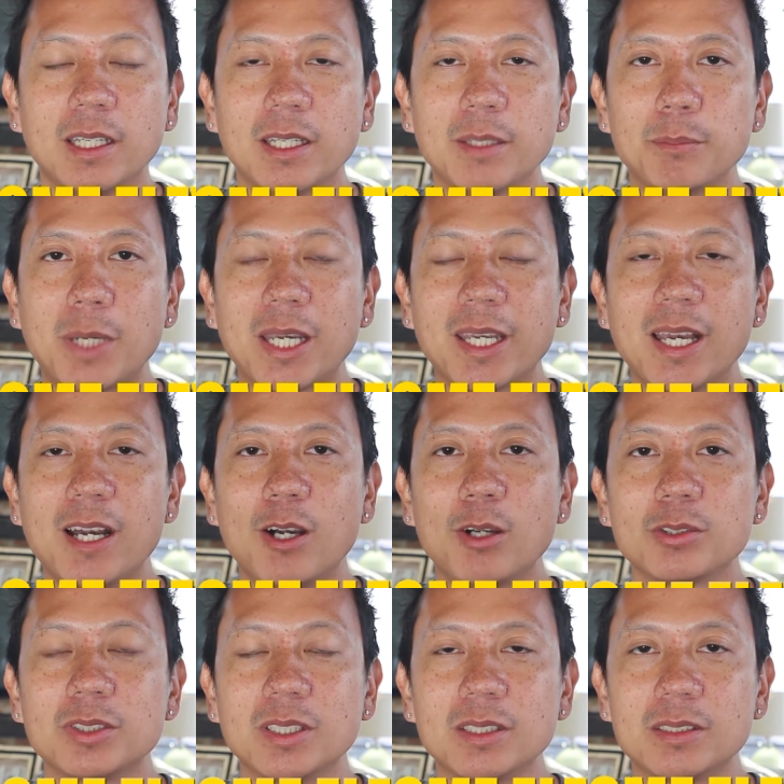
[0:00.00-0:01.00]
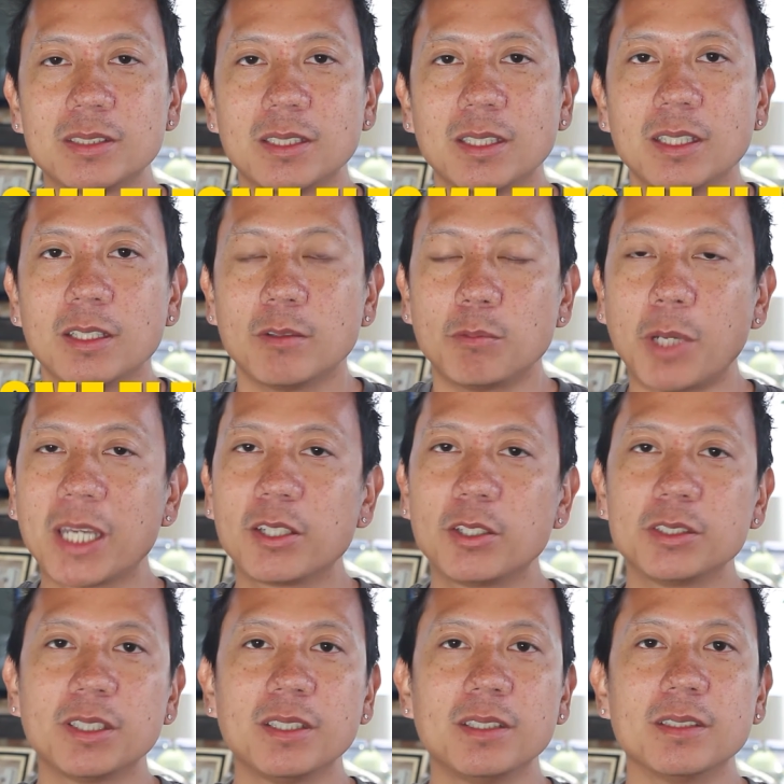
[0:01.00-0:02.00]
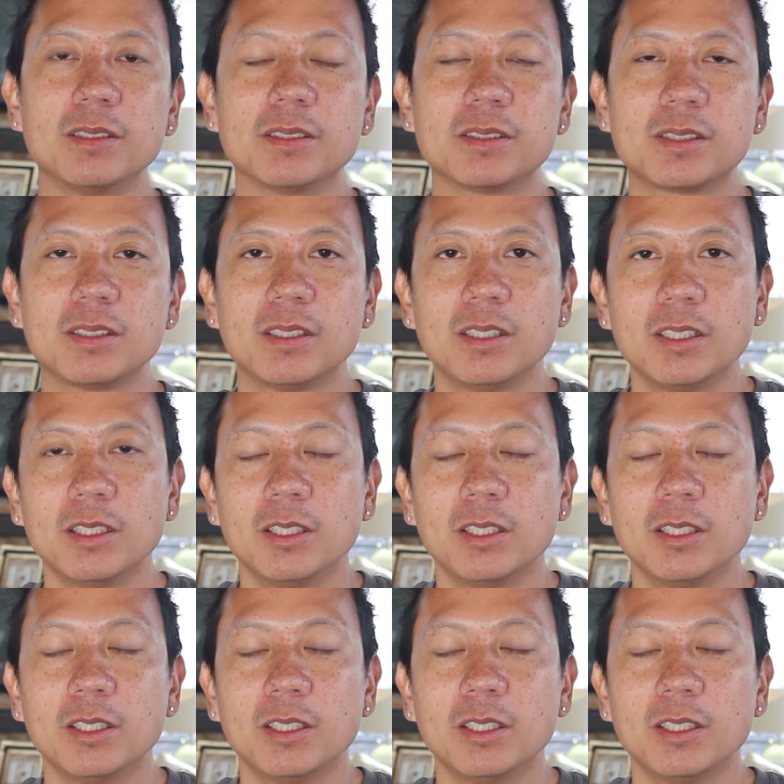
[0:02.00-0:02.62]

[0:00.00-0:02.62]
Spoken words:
and my house is right on the hills.